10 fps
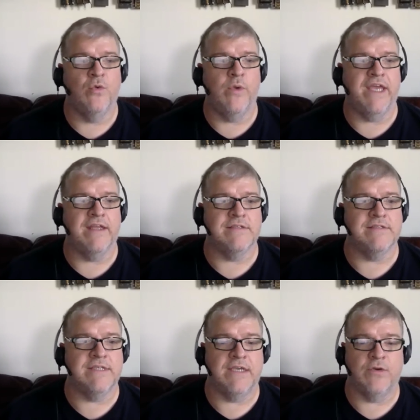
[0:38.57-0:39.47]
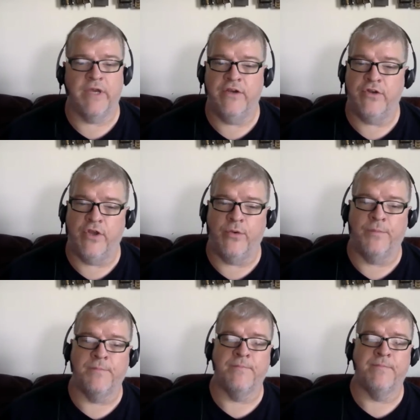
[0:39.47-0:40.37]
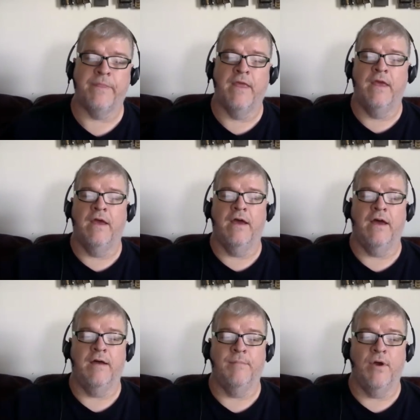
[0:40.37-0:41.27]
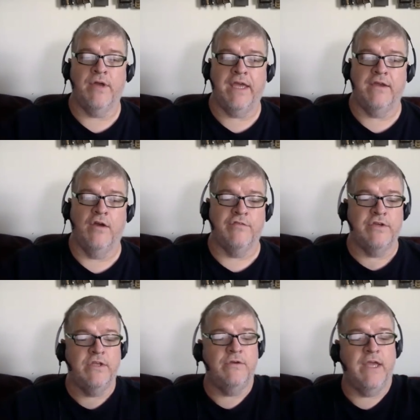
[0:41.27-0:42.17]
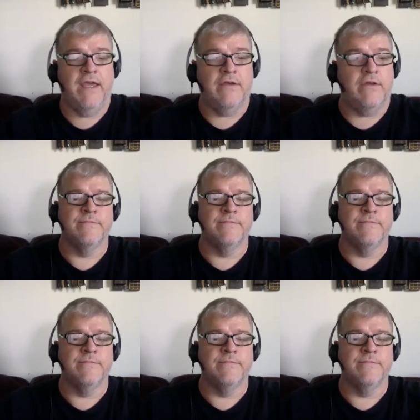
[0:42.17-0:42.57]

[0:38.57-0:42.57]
we can see or hear you. Okay, over to you, Gayle.